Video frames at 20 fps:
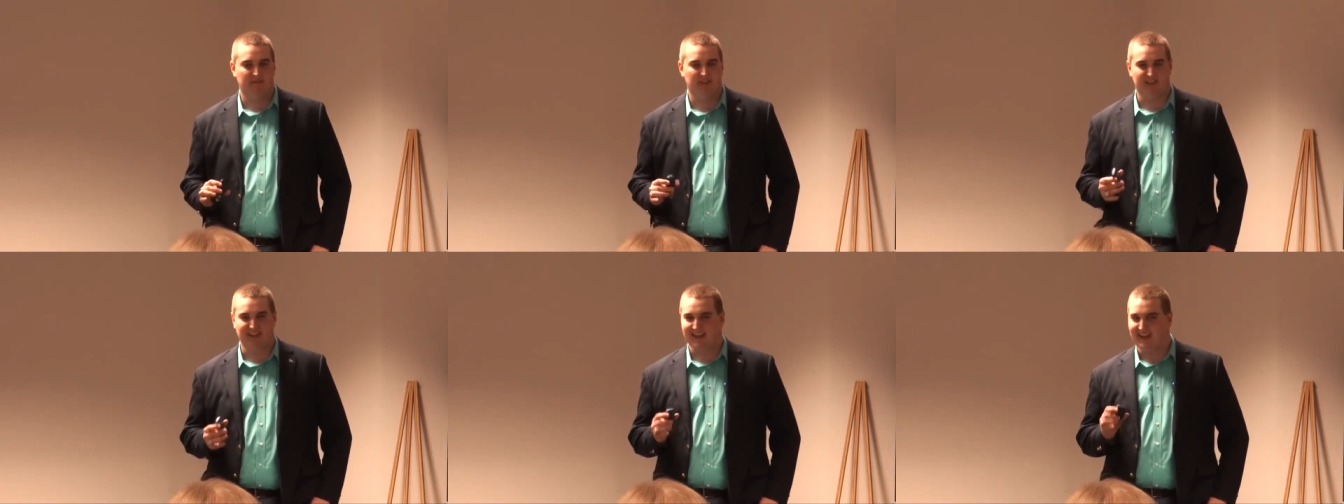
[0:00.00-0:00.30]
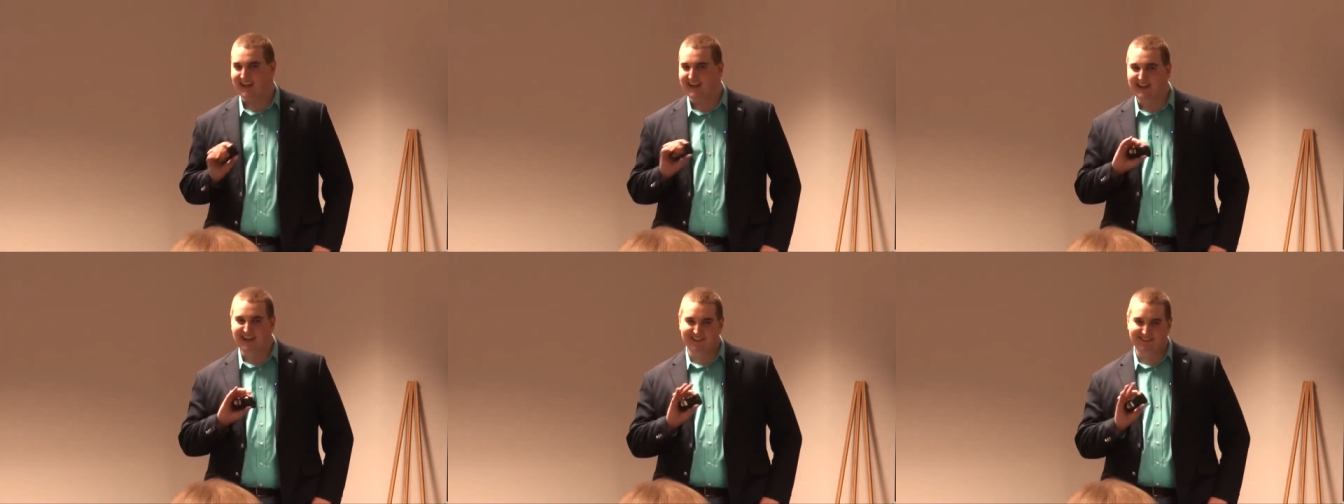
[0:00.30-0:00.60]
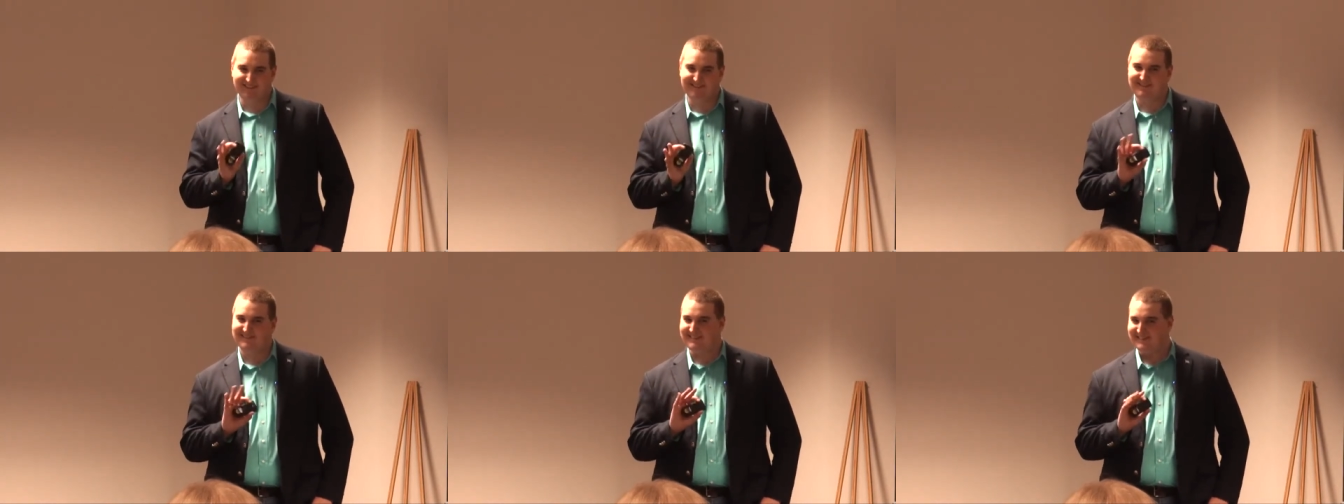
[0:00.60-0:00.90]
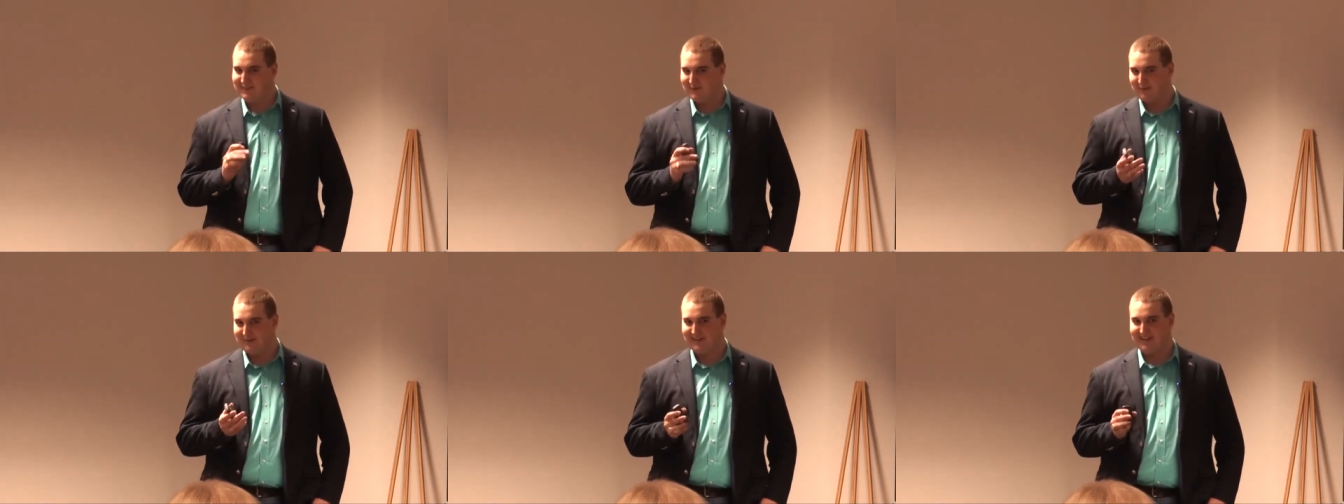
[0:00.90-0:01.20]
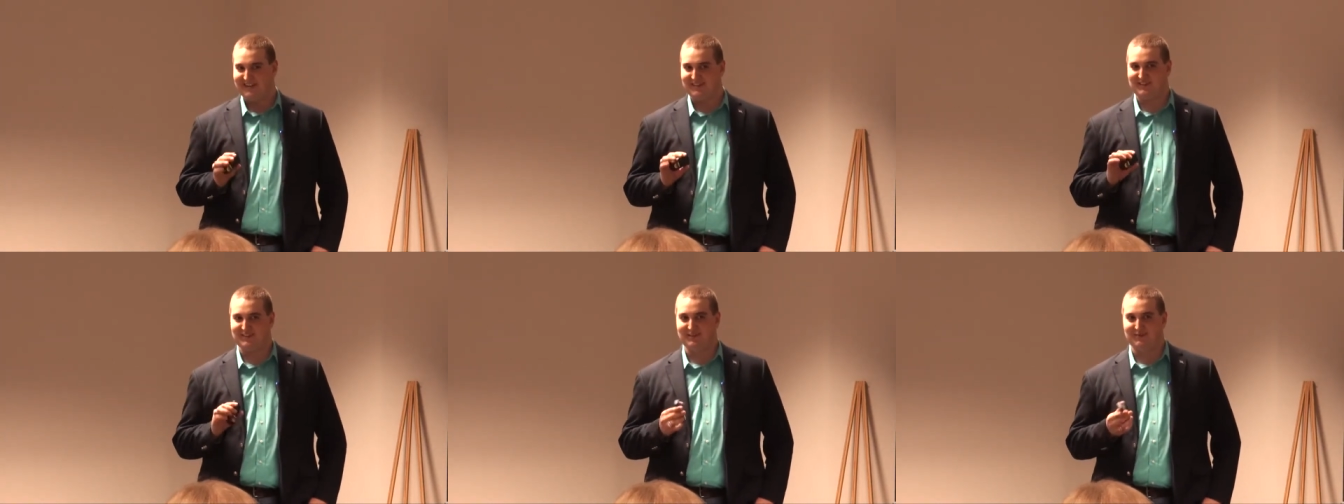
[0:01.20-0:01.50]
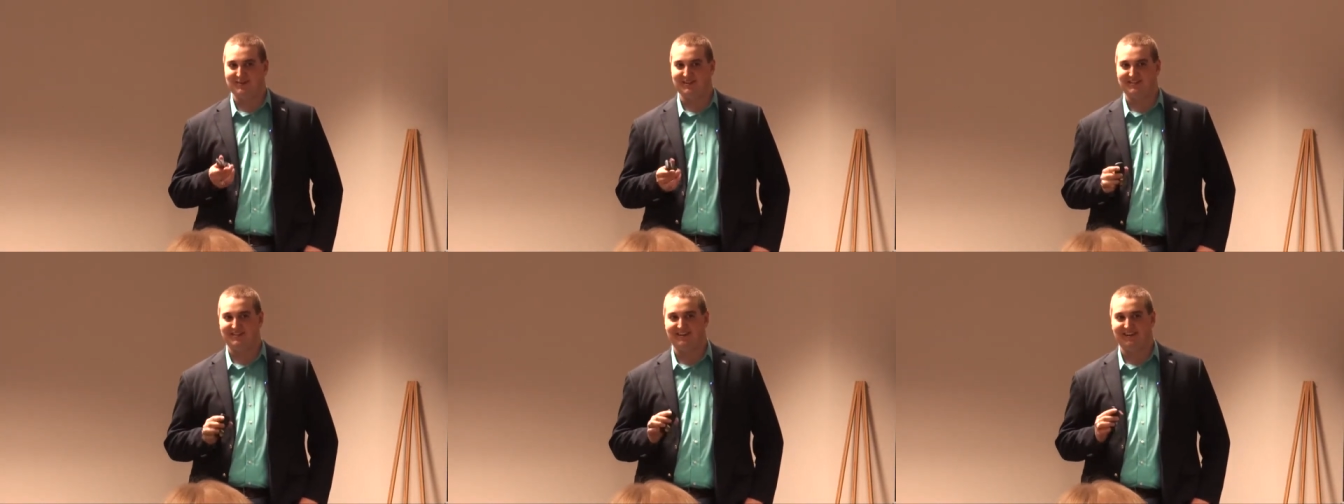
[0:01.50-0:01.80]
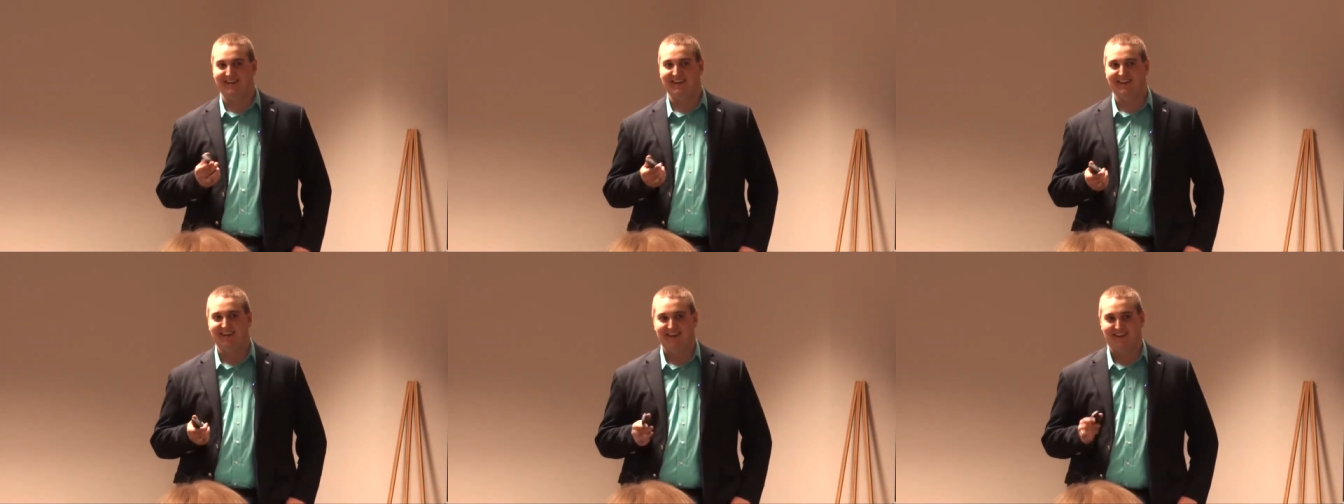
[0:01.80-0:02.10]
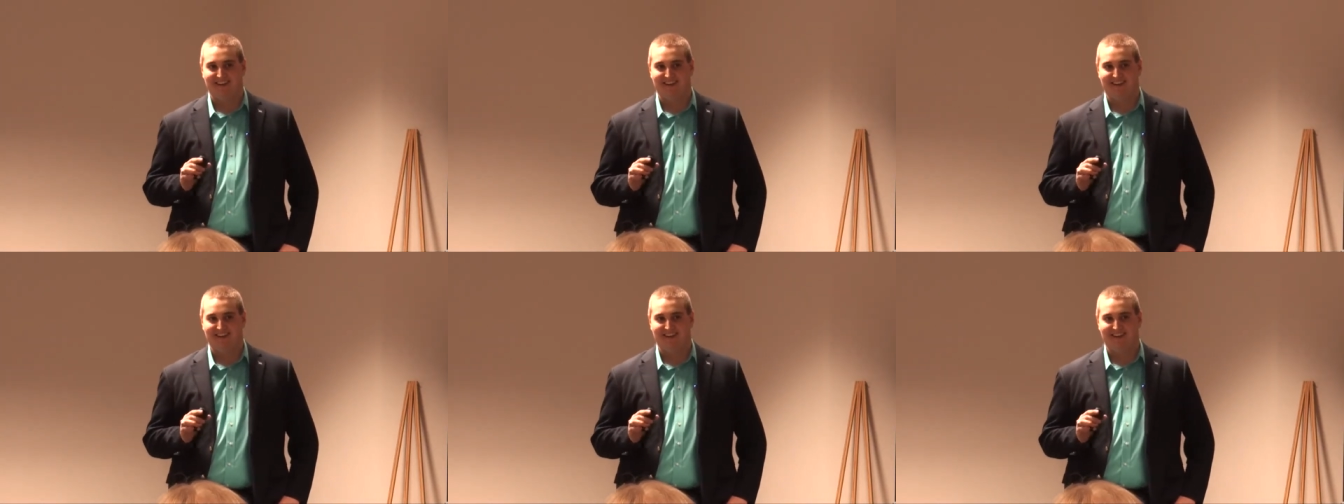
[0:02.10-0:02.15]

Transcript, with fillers: does that kind of sort of answer your question?